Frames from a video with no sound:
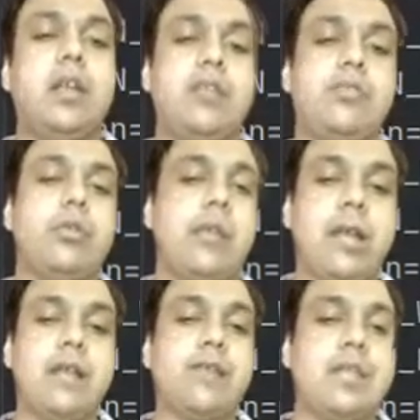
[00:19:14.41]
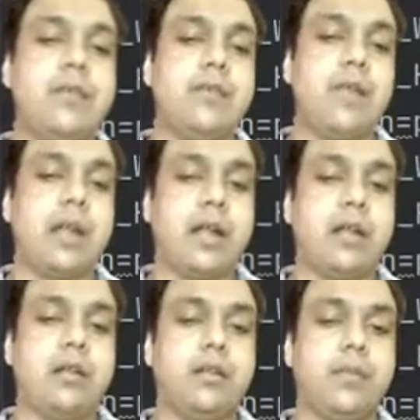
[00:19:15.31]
is known as event handler.